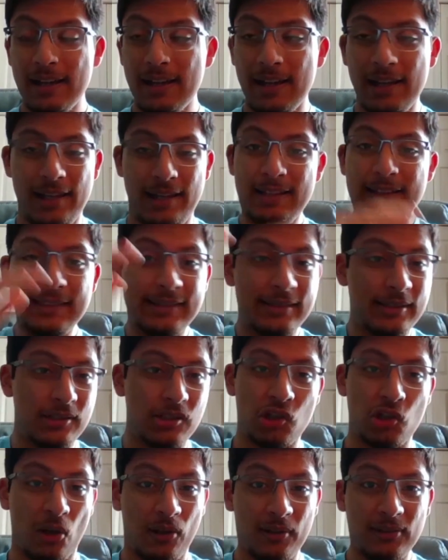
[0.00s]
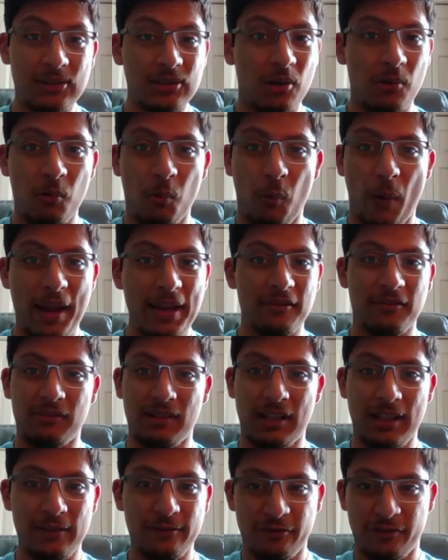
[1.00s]
it's just a way of
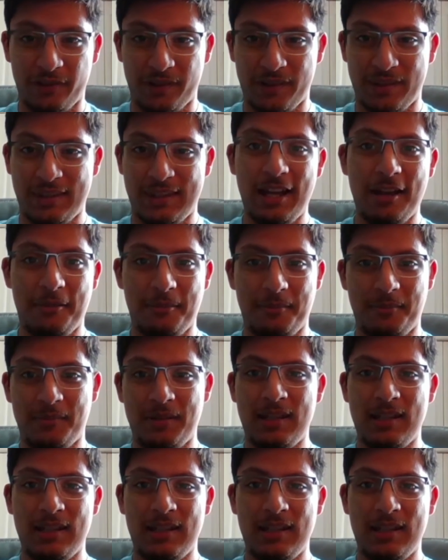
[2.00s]
life for them.